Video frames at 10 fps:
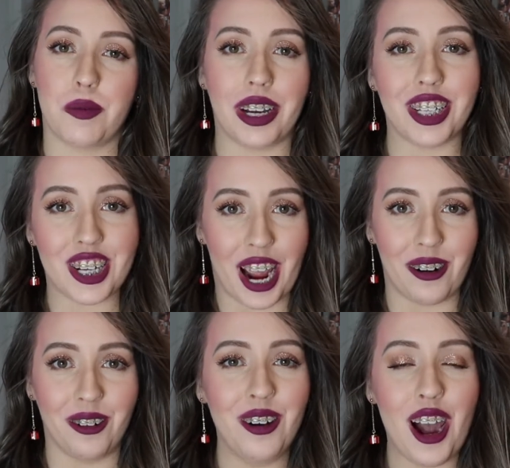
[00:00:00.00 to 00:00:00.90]
my
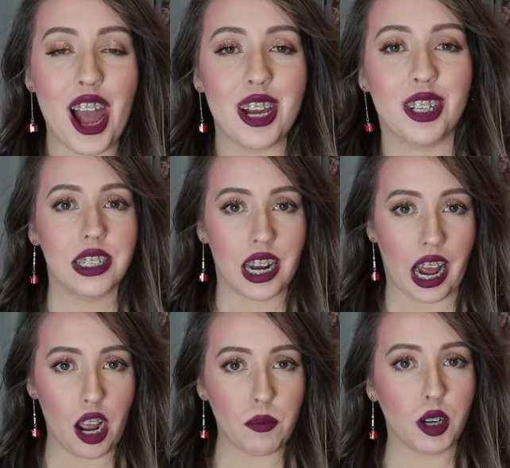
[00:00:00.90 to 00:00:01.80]
channel.
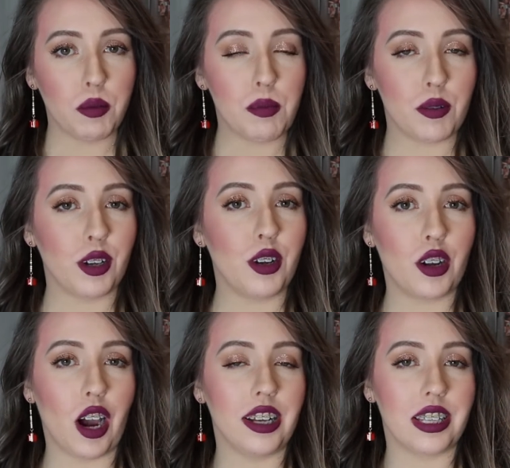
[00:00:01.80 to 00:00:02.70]
Today I'm going to be bringing you
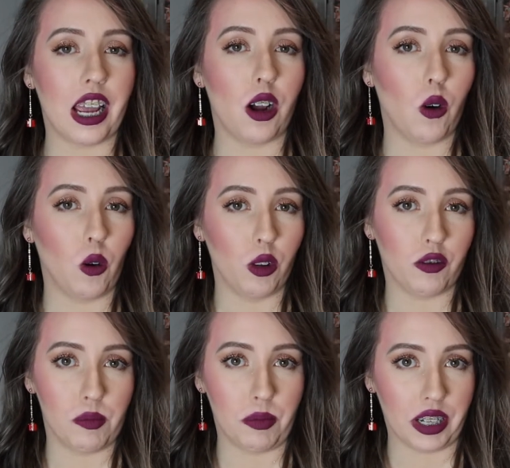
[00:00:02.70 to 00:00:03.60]
guys a haul
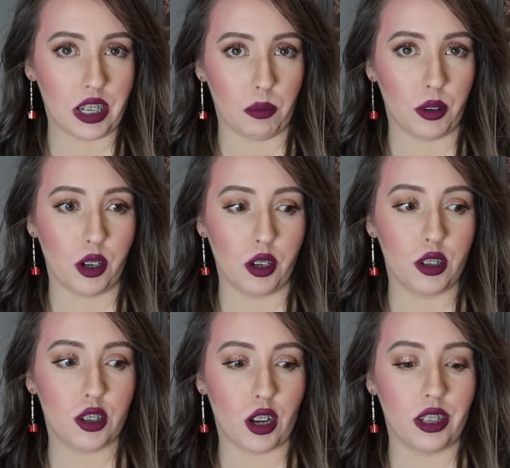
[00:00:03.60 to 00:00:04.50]
from Big W.
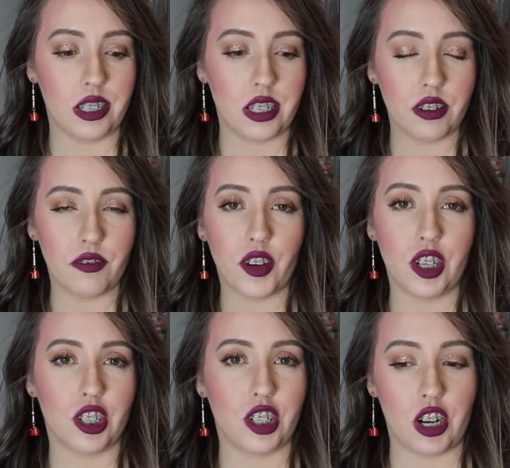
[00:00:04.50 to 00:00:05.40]
So this is the
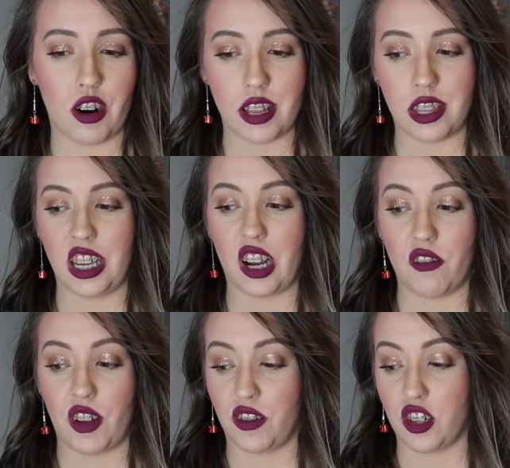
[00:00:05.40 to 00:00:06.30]
first year I think I've
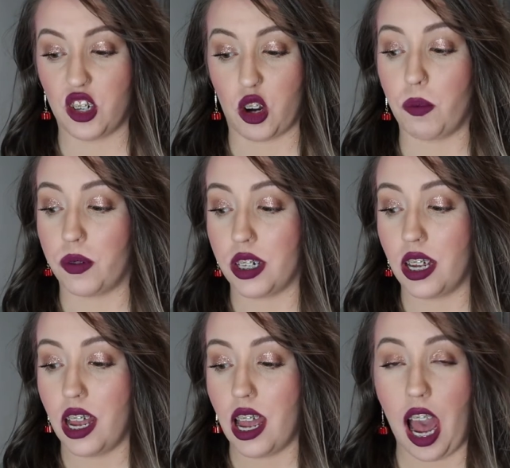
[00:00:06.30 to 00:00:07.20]
even shopped
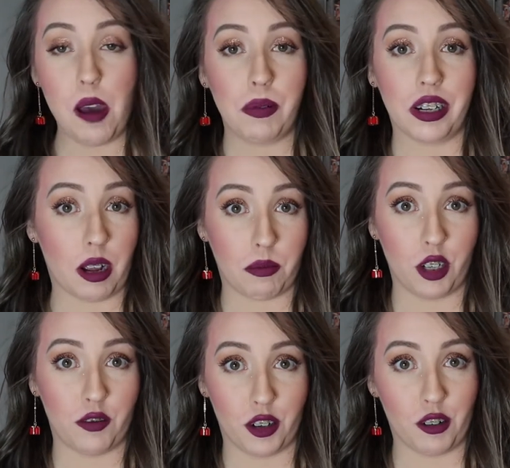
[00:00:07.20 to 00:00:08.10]
at Big W
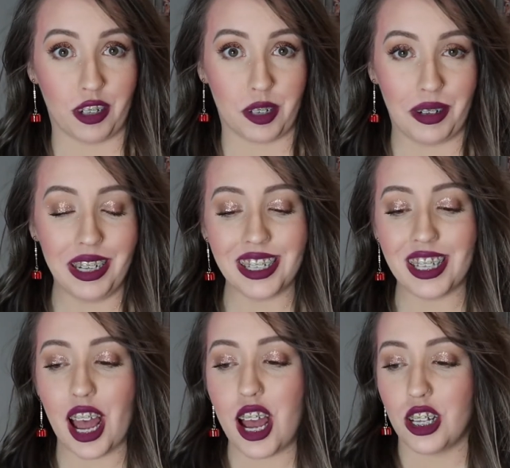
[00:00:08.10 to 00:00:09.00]
for Christmas,
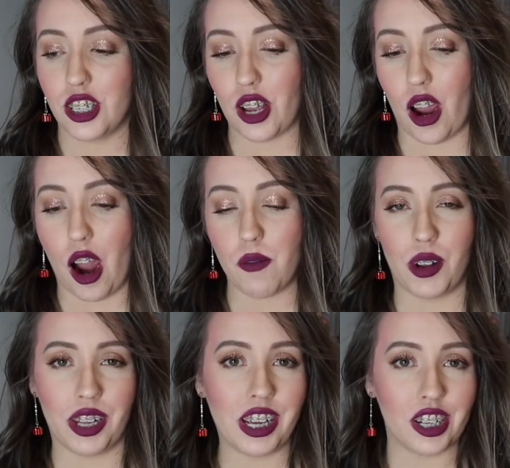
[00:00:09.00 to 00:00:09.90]
so I'm
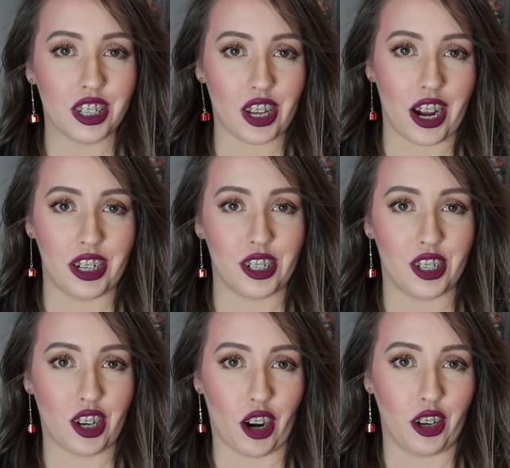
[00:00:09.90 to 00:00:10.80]
really excited to
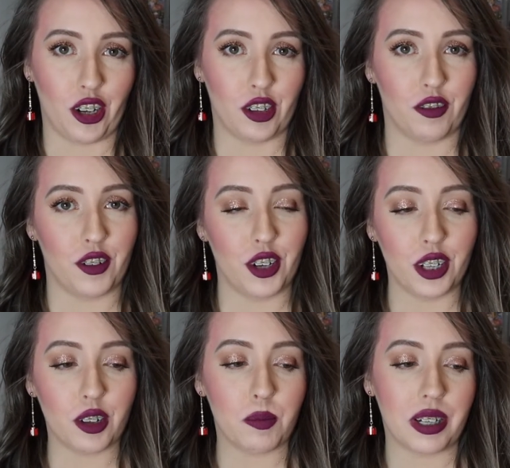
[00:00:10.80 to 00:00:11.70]
show you the few
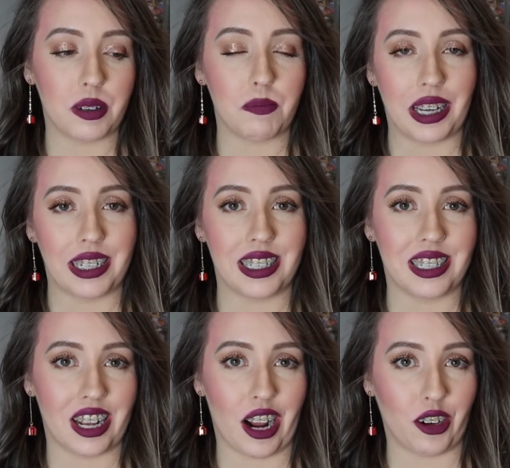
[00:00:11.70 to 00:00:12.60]
little bits and pieces
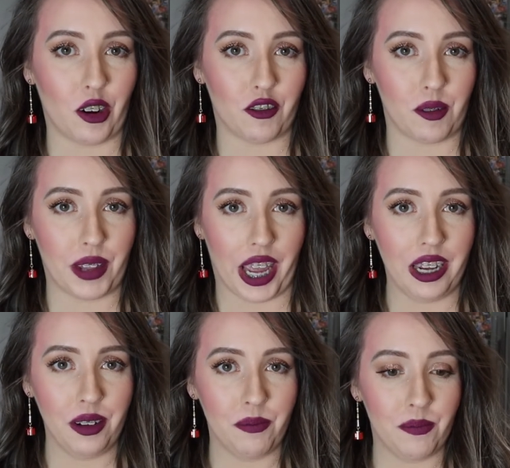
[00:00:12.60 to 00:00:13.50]
that I got from
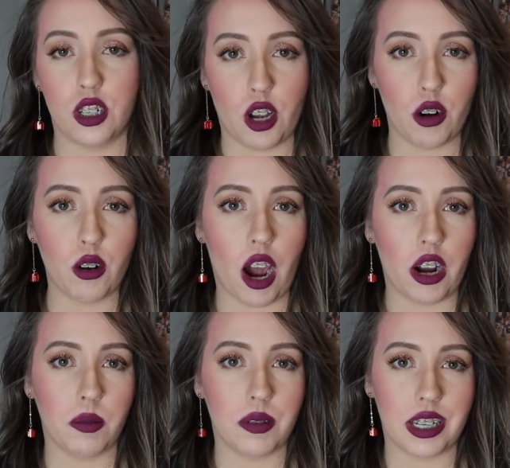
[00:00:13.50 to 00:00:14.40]
there. The total
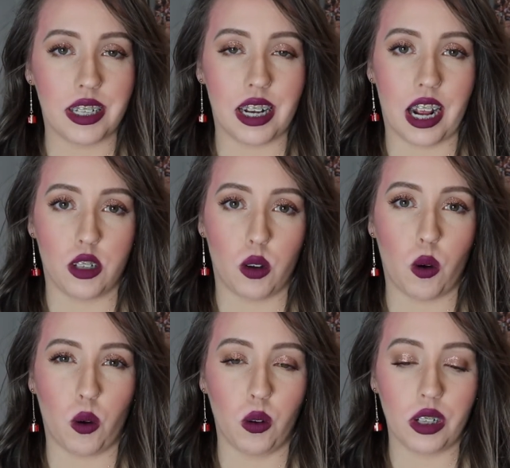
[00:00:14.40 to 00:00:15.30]
items in today's
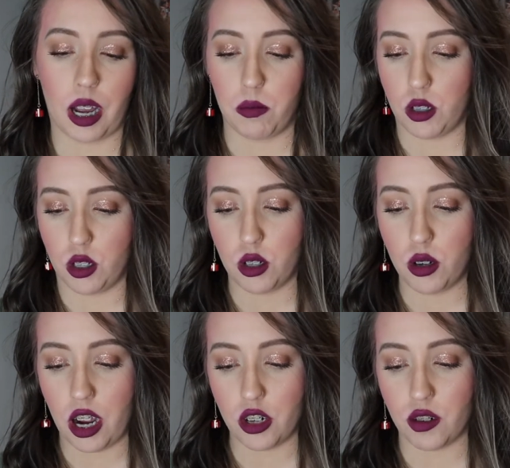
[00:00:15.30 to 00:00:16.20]
haul come to
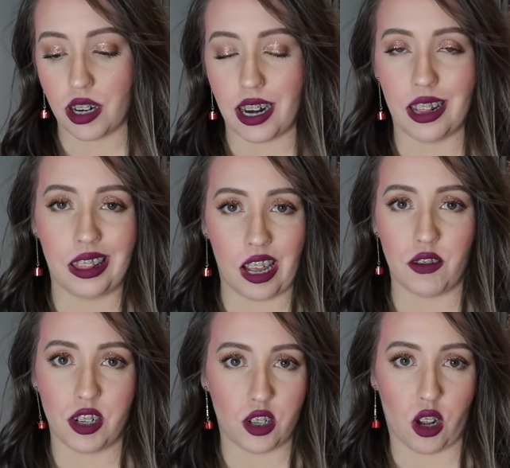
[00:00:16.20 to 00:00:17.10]

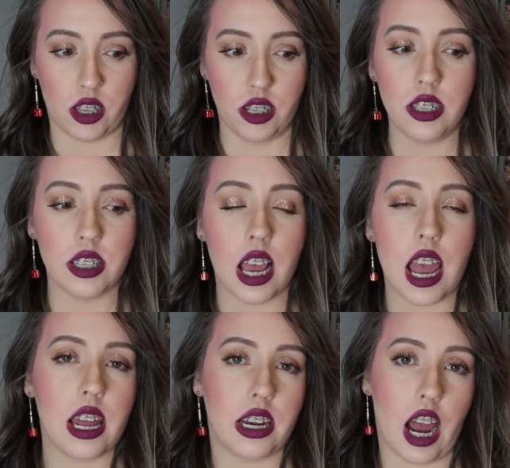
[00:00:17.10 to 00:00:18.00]
$211.
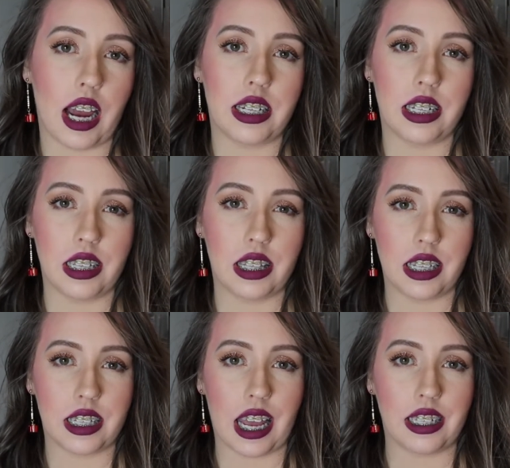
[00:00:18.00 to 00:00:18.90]
Now I did this
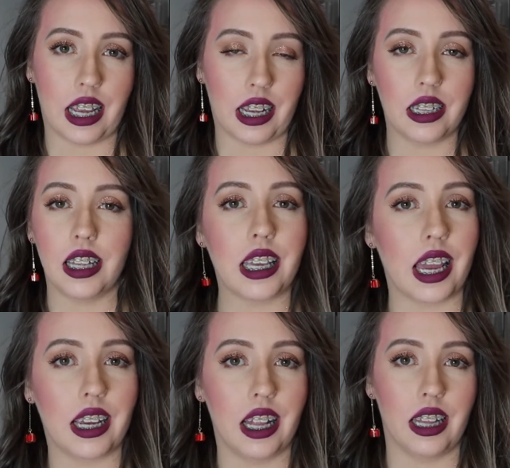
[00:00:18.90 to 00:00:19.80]
as a click
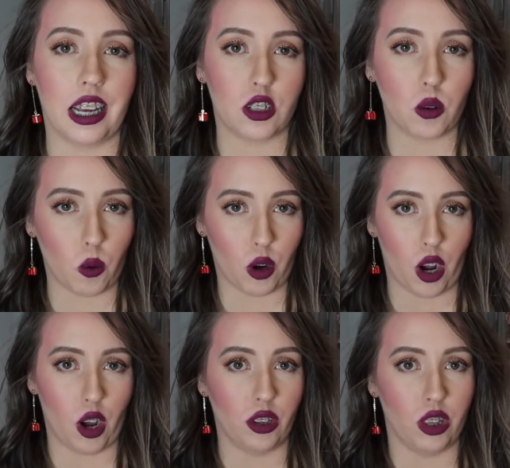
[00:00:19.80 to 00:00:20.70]
and collect order
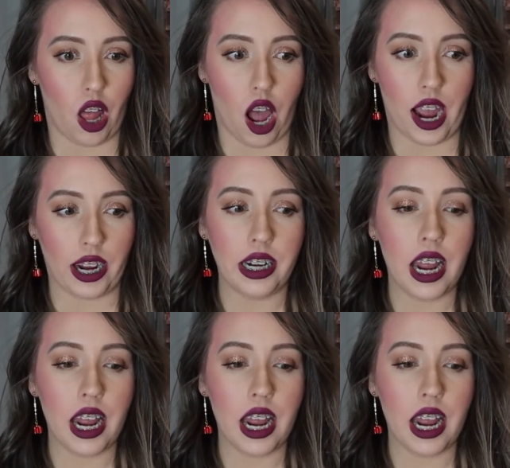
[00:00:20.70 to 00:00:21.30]
online.